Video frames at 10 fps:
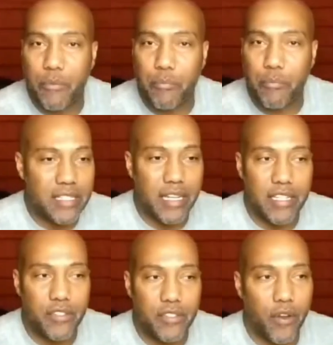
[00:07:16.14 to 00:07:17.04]
process
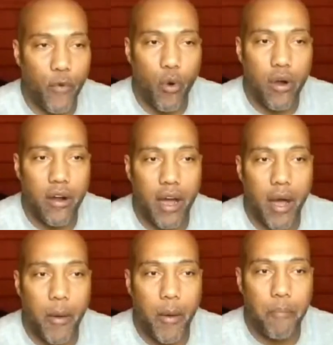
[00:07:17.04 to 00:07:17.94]
for a
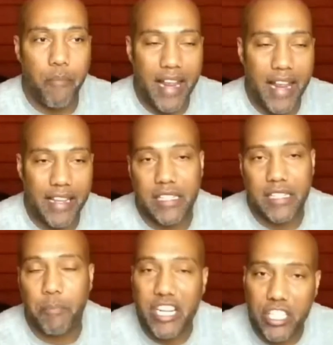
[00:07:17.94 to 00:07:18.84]
bank, and
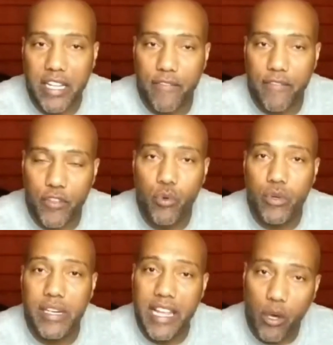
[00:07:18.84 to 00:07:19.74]
especially if you
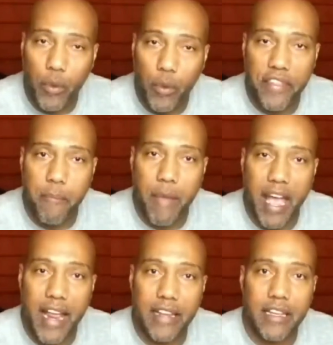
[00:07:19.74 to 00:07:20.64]
deal with the
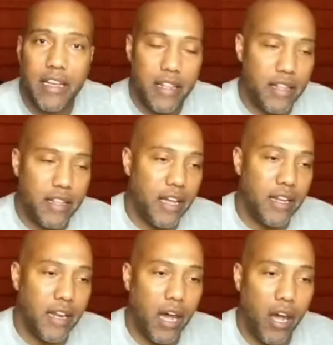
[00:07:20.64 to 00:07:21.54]
bank, then
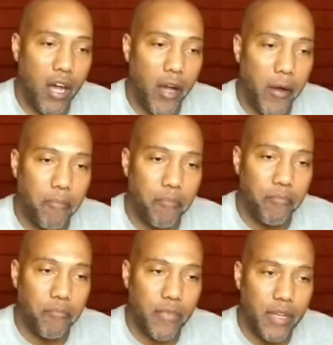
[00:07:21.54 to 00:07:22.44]

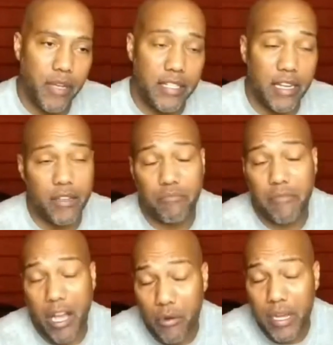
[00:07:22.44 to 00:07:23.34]

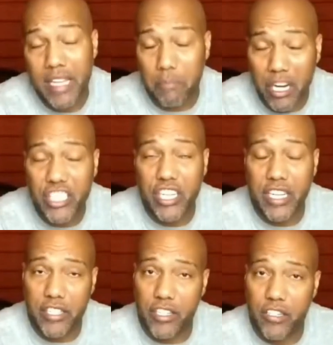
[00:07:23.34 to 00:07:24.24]
it's much
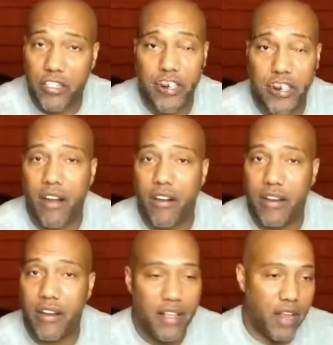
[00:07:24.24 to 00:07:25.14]
easier.
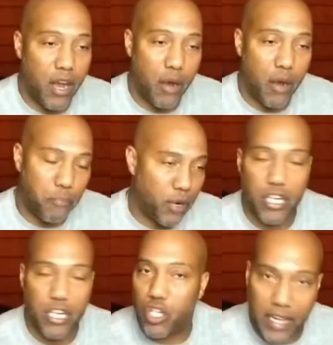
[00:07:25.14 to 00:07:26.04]
They're pretty much
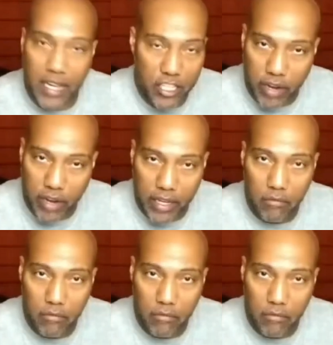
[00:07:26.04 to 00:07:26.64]
looking at your credit.